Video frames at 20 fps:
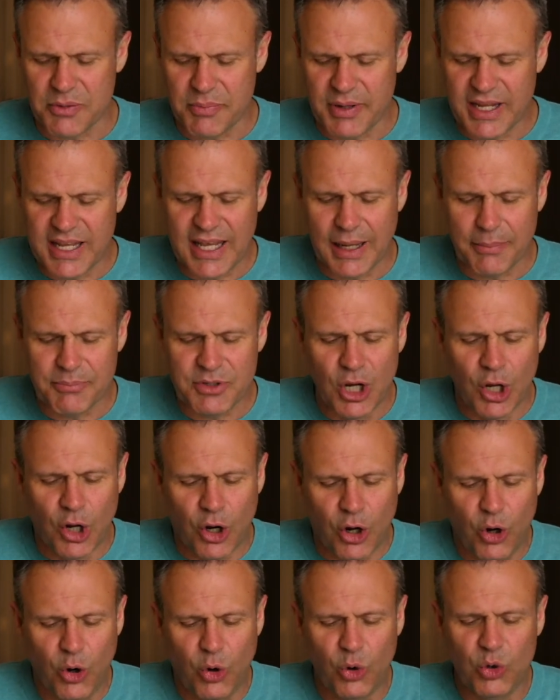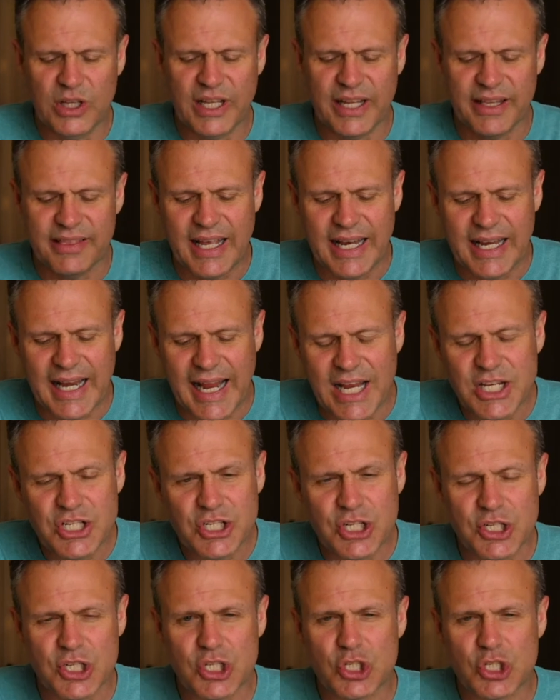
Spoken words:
to be kept holy, and that ancient